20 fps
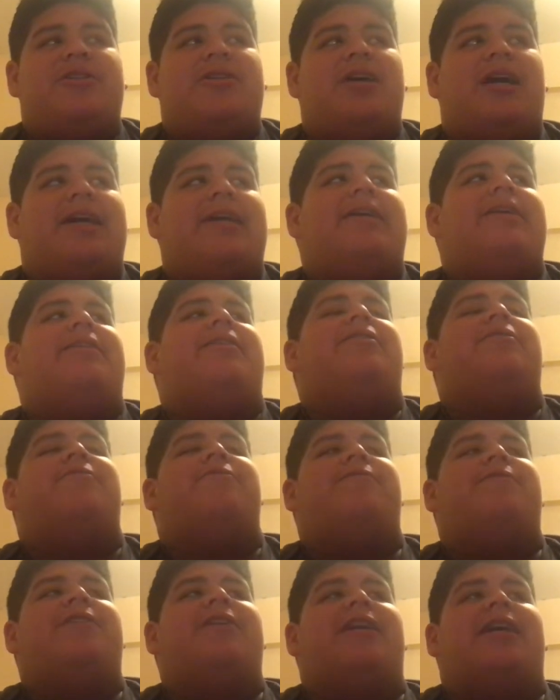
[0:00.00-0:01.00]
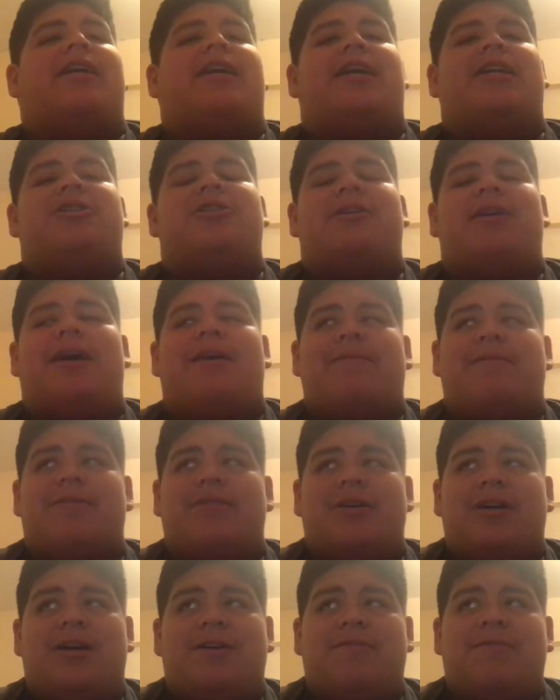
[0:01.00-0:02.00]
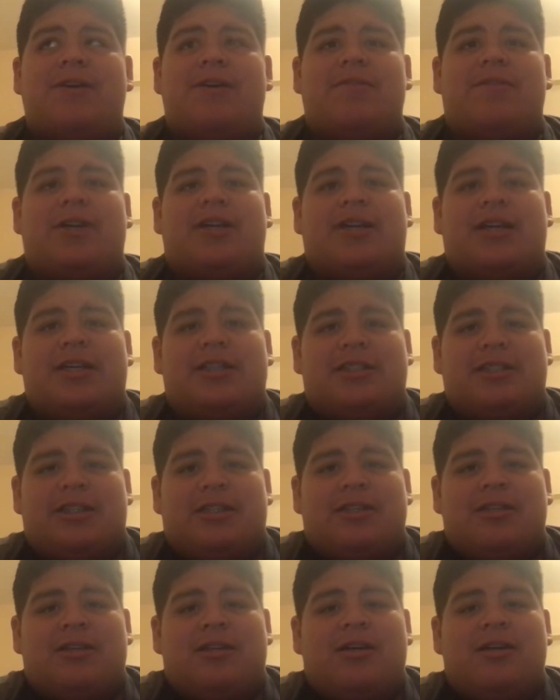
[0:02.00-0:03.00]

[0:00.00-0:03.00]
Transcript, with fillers: I, I don't feel like I should have a, a favorite cousin.